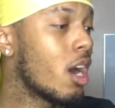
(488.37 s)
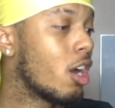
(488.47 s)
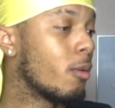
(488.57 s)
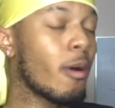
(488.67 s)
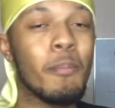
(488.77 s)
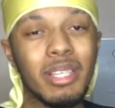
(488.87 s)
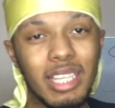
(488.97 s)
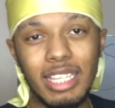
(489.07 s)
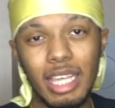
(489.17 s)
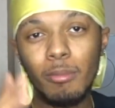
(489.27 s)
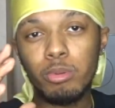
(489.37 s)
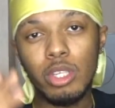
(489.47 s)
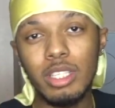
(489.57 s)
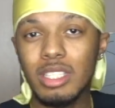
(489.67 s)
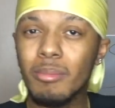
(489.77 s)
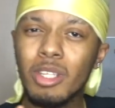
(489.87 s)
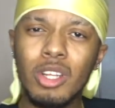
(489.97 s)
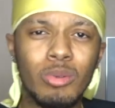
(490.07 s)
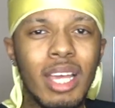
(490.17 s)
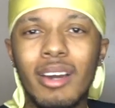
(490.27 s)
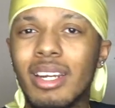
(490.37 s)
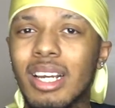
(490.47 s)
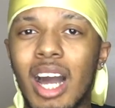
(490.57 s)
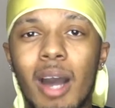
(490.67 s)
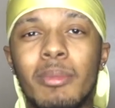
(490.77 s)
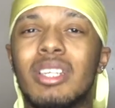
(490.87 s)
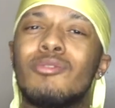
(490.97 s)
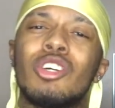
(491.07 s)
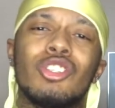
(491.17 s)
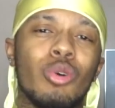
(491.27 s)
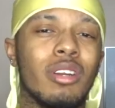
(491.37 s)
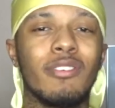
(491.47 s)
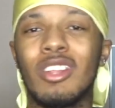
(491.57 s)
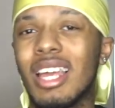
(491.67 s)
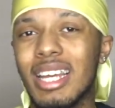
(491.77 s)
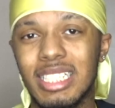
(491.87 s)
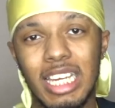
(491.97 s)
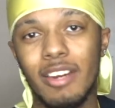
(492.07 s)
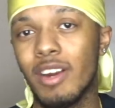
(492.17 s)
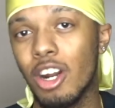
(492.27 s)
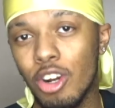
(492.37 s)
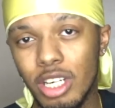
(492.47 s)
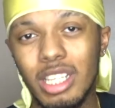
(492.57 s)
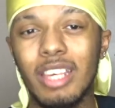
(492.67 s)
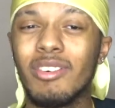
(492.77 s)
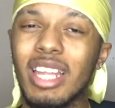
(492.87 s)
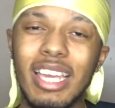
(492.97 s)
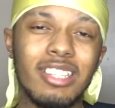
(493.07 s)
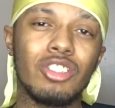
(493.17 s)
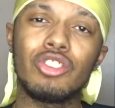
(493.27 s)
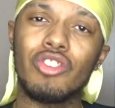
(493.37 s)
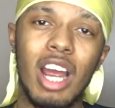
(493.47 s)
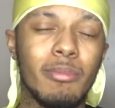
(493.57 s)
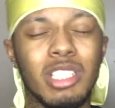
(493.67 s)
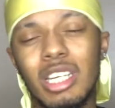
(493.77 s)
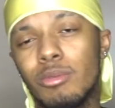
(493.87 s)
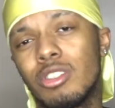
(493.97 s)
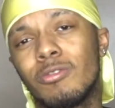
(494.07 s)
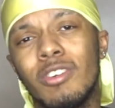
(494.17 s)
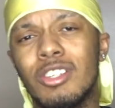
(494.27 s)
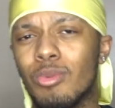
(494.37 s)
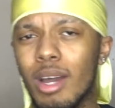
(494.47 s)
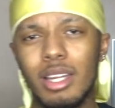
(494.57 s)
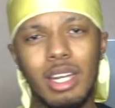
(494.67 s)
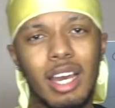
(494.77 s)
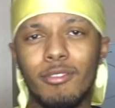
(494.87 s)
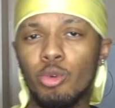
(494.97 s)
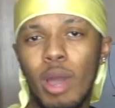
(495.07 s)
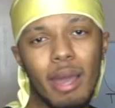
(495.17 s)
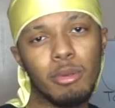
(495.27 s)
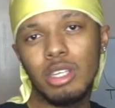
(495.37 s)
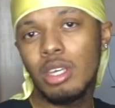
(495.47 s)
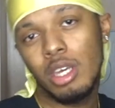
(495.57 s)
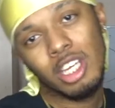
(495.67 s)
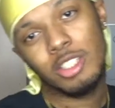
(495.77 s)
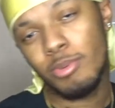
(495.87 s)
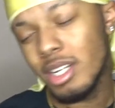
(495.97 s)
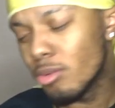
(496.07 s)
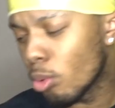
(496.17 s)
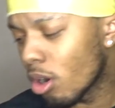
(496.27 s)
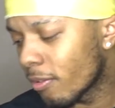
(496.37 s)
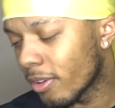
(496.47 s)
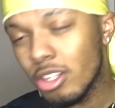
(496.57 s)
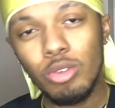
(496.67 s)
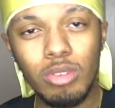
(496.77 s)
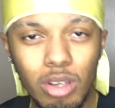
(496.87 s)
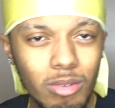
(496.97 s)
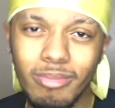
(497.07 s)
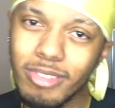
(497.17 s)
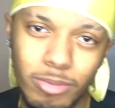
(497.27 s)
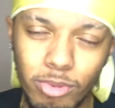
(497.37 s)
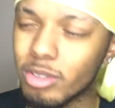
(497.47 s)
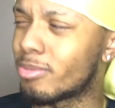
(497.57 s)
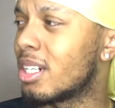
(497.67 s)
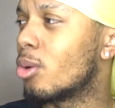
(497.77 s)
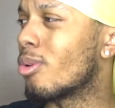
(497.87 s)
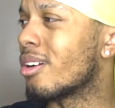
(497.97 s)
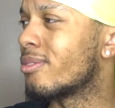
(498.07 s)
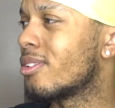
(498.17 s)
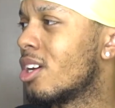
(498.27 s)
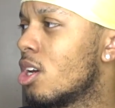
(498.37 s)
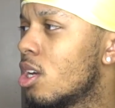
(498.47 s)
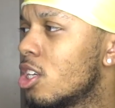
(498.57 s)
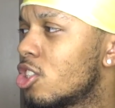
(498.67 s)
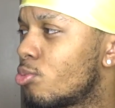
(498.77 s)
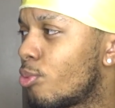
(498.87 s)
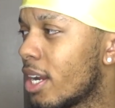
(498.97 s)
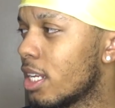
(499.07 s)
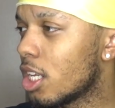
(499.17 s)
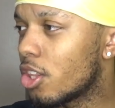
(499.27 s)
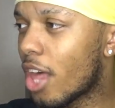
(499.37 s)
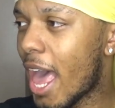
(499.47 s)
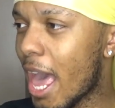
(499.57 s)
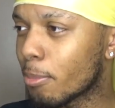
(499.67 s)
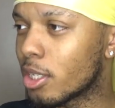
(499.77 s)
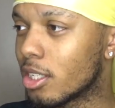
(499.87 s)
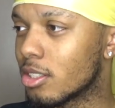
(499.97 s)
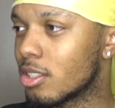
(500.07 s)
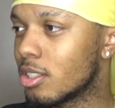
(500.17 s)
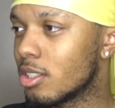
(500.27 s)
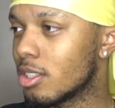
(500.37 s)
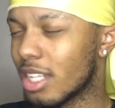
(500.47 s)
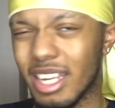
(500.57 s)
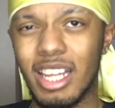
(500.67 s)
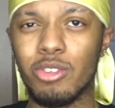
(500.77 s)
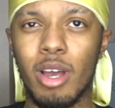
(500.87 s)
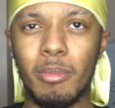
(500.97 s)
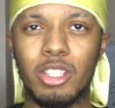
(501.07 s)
If I miss anything, please let me know down in the comments. If you enjoyed the video, like I said, if I earned it, leave a like and subscribe and share with your friends. Why not? If you happy, spread the word, and spread the word. Spread the happiness. Yeah, that's what I mean.